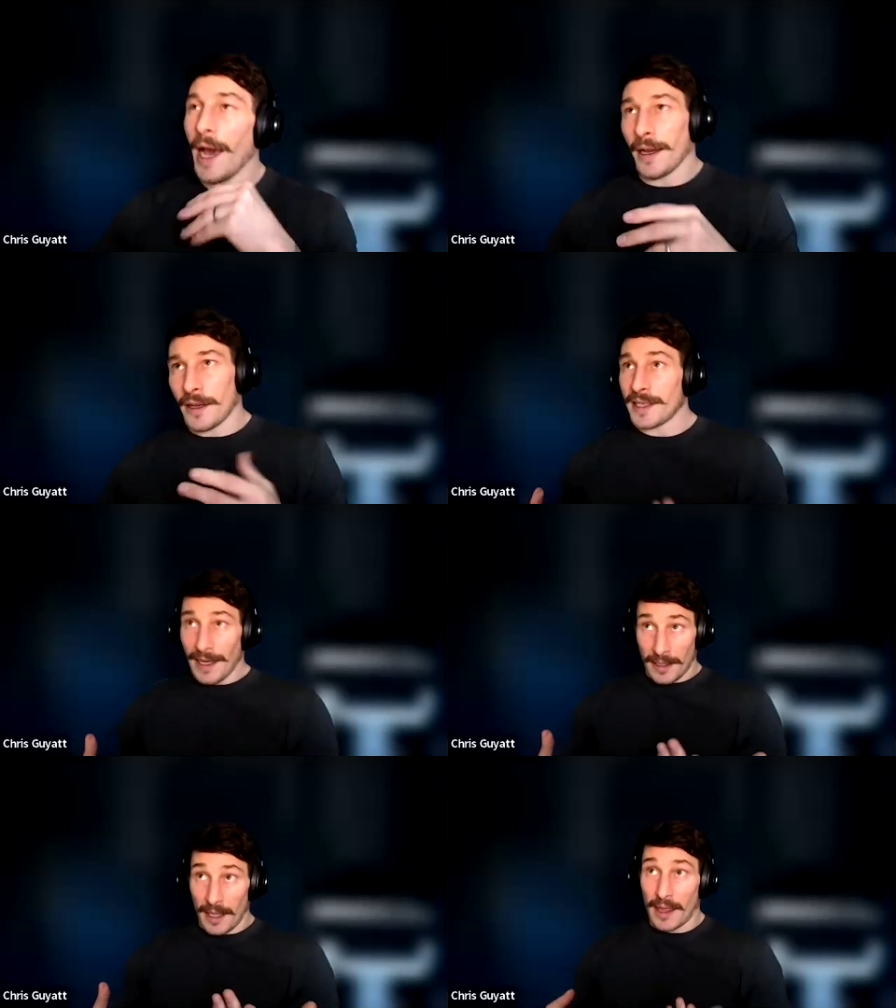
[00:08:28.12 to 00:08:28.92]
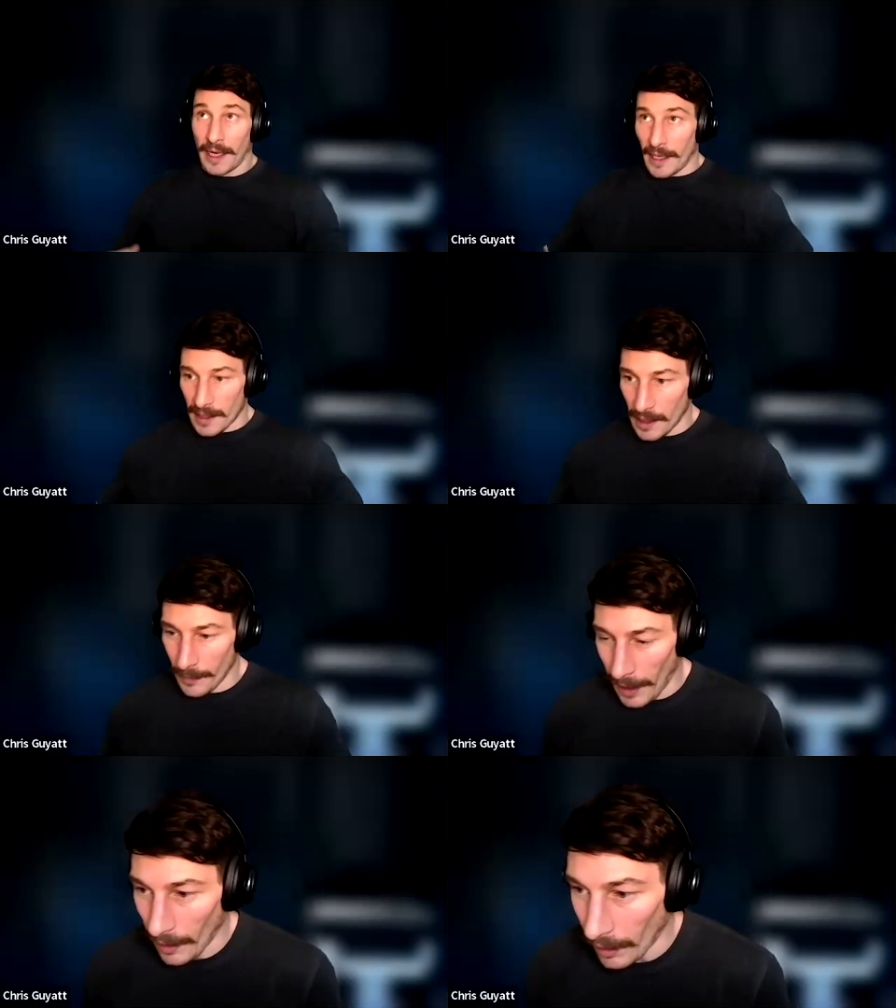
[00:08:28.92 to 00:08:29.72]
Yeah, because that's the thing, isn't
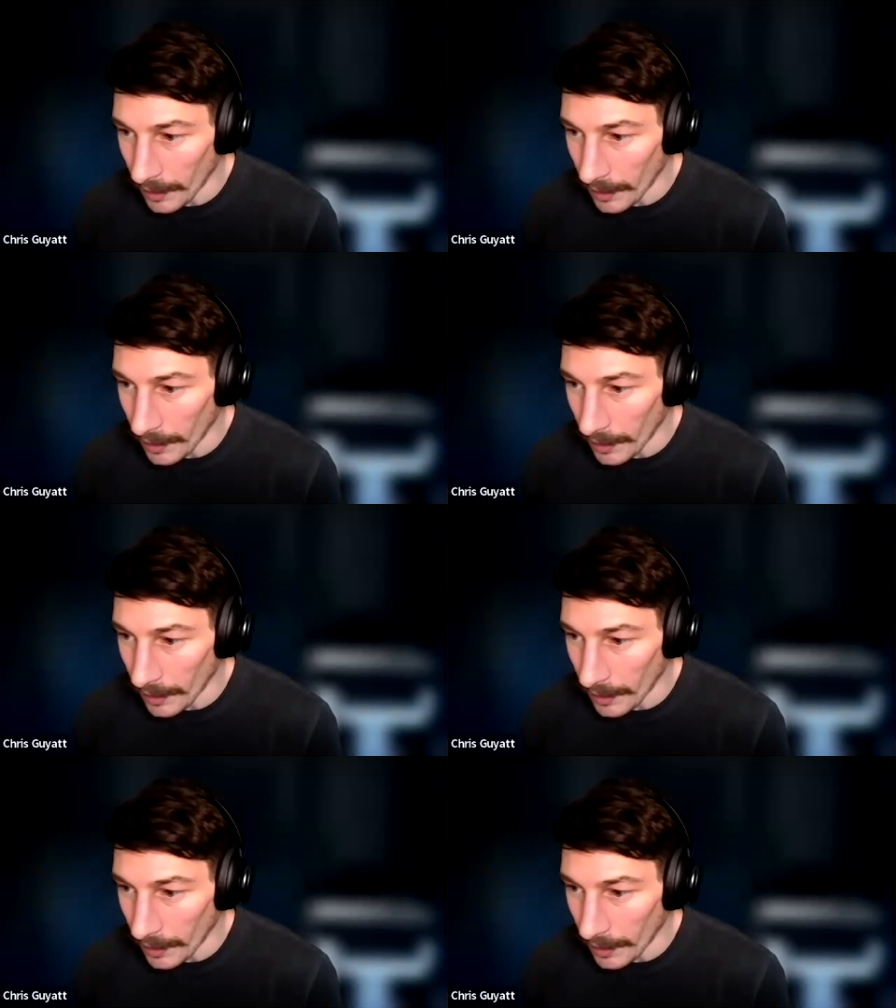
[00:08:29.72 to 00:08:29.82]
it, man?